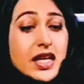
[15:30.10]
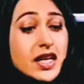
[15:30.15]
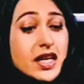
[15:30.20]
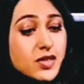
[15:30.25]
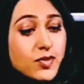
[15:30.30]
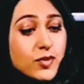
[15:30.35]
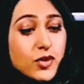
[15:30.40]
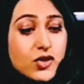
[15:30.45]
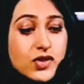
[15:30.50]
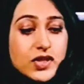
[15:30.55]

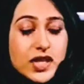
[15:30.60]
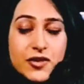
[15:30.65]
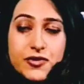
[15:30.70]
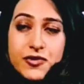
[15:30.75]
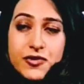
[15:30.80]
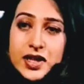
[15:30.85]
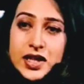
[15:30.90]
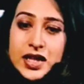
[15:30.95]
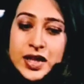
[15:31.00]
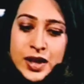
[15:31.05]
Yes, most
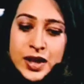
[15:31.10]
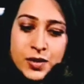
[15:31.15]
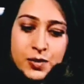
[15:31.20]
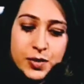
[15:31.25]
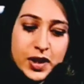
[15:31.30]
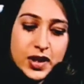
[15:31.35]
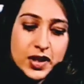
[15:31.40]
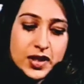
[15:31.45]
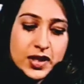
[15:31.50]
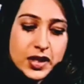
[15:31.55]
definitely,
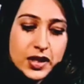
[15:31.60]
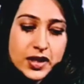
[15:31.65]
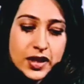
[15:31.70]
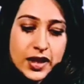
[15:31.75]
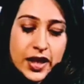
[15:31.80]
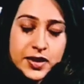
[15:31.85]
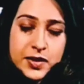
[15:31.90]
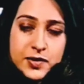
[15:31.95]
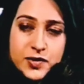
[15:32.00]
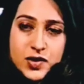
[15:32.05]
because he's the
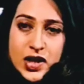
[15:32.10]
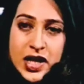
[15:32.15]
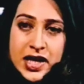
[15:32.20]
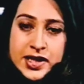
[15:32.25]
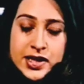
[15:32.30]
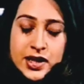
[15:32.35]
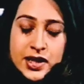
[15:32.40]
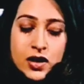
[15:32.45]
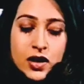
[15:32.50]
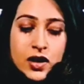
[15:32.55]
kind of
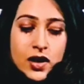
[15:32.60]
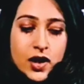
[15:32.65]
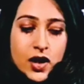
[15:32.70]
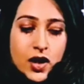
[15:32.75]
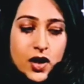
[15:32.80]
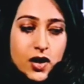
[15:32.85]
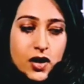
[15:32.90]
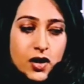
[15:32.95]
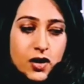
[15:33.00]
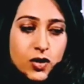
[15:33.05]
director
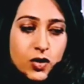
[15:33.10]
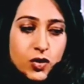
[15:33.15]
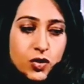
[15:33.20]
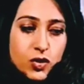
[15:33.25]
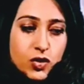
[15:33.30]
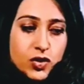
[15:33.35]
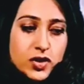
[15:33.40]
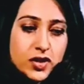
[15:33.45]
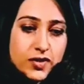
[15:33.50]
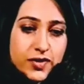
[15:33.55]

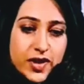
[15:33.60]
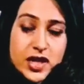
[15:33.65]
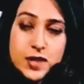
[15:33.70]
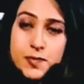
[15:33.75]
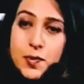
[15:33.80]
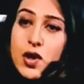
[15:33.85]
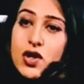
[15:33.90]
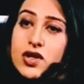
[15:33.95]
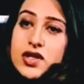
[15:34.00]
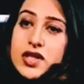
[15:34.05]
who's very
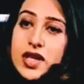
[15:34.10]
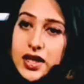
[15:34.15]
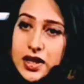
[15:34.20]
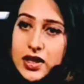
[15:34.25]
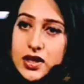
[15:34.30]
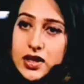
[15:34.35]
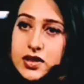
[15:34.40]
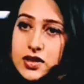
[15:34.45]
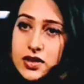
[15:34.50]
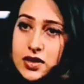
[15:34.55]

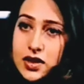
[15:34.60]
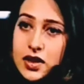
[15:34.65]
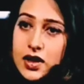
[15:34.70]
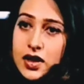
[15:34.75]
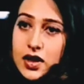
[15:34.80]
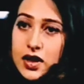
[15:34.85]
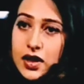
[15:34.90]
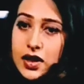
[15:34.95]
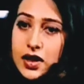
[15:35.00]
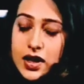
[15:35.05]
spontaneous.
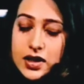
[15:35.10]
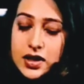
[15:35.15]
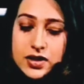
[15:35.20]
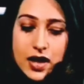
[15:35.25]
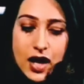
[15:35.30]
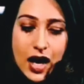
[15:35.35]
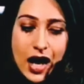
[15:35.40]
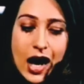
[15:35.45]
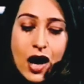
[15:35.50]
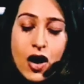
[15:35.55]
It's
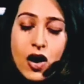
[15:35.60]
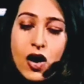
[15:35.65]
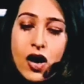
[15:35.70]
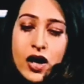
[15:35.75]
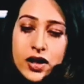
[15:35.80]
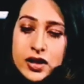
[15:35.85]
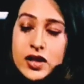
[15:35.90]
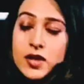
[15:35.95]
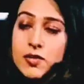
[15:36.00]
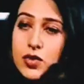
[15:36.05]

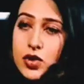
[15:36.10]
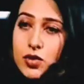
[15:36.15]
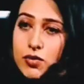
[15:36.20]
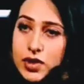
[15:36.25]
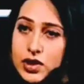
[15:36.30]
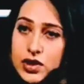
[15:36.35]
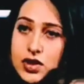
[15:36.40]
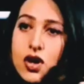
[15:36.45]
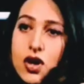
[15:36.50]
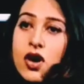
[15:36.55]
at the
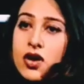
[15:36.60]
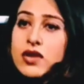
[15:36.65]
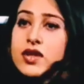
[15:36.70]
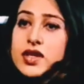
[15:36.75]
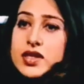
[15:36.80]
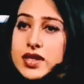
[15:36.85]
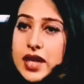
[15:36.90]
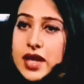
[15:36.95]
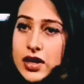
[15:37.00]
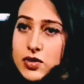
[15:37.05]
moment on
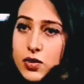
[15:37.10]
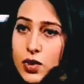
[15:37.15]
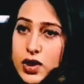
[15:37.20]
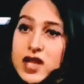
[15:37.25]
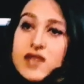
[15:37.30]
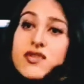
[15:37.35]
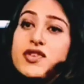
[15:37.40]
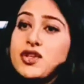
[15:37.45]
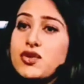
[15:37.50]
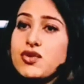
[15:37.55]
the set,
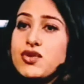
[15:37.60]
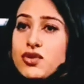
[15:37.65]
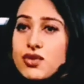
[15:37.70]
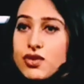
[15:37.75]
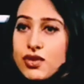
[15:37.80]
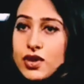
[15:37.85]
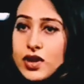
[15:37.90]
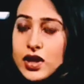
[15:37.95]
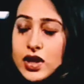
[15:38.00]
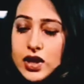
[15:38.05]
whatever you
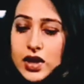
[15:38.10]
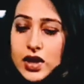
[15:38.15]
do.